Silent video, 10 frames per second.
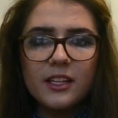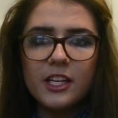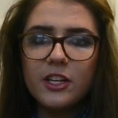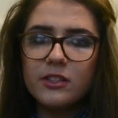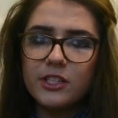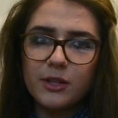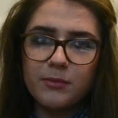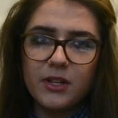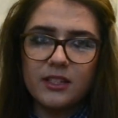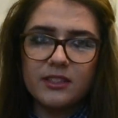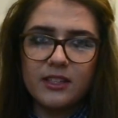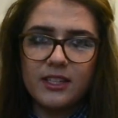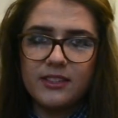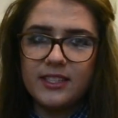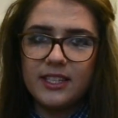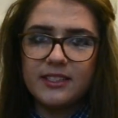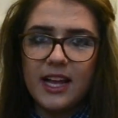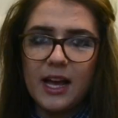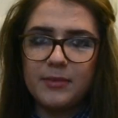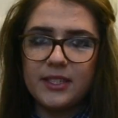The use of jump cuts connotes sinister
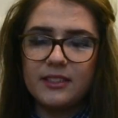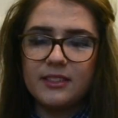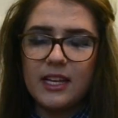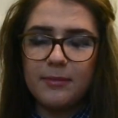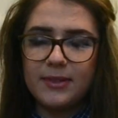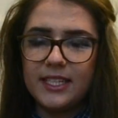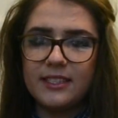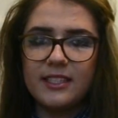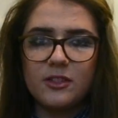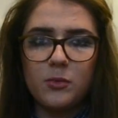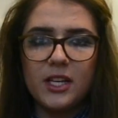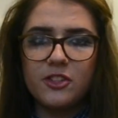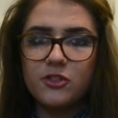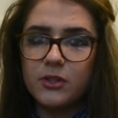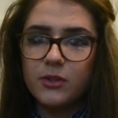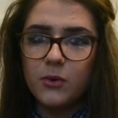happenings as well as drawing